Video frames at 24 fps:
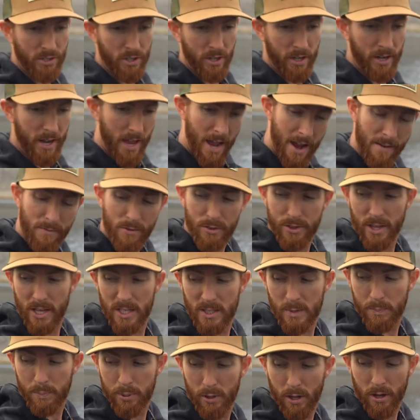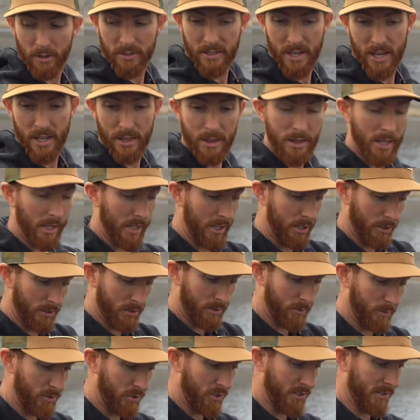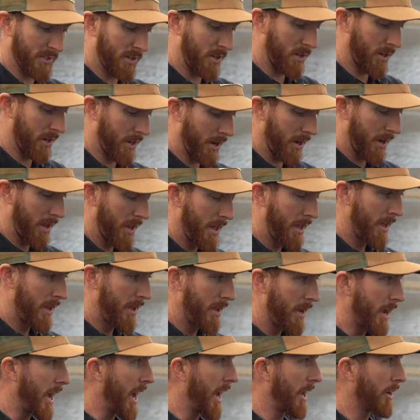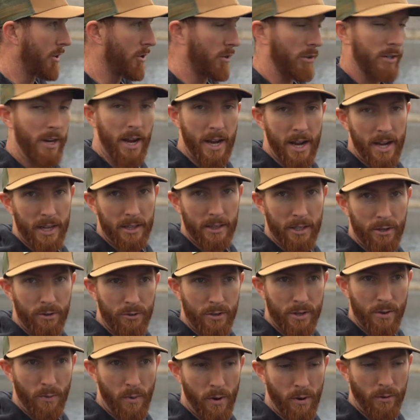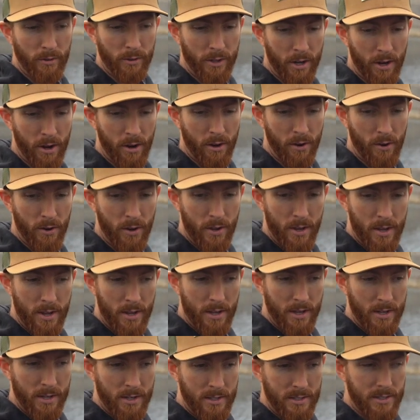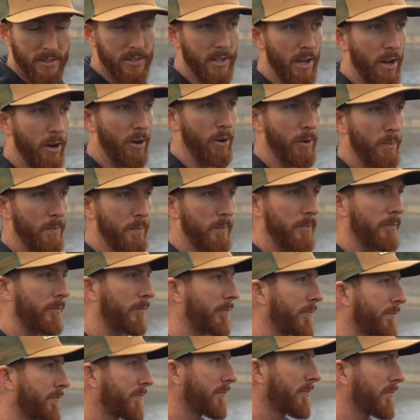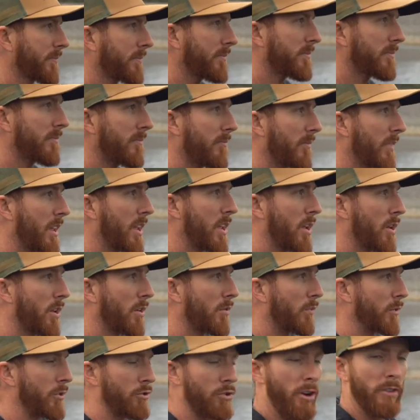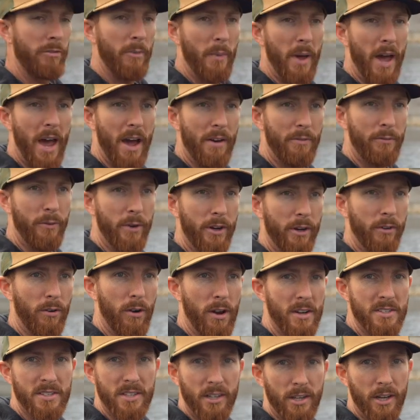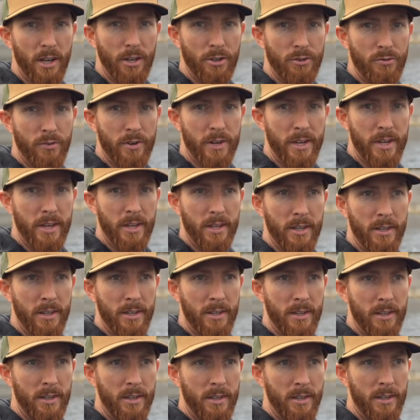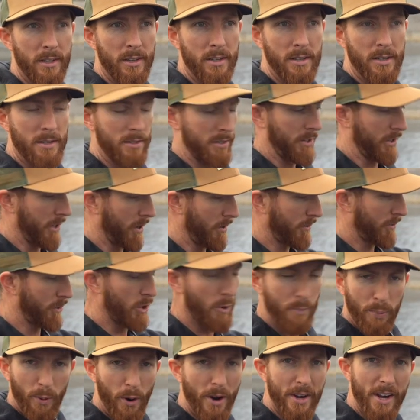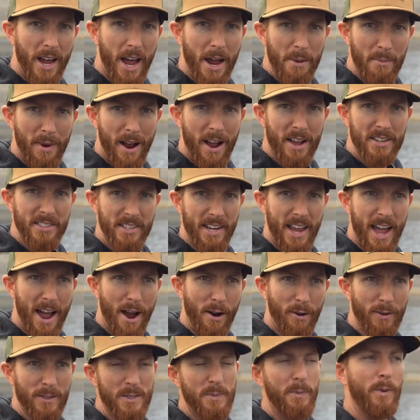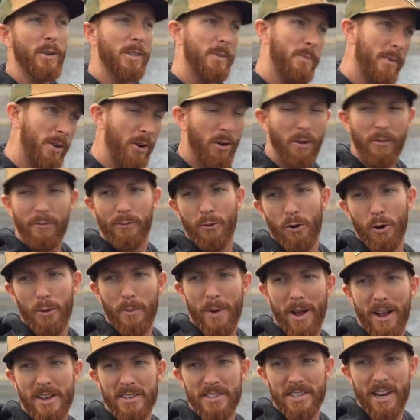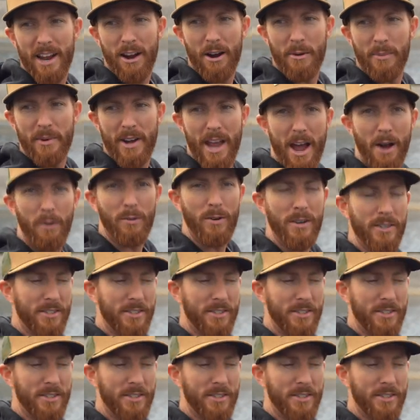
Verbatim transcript: good. Everything's plugged in. The kill switch is on, and her kayak literally won't go. So we drove them halfway across the country to go two point nine miles an hour. It's supposed to be going four miles an hour, but now we're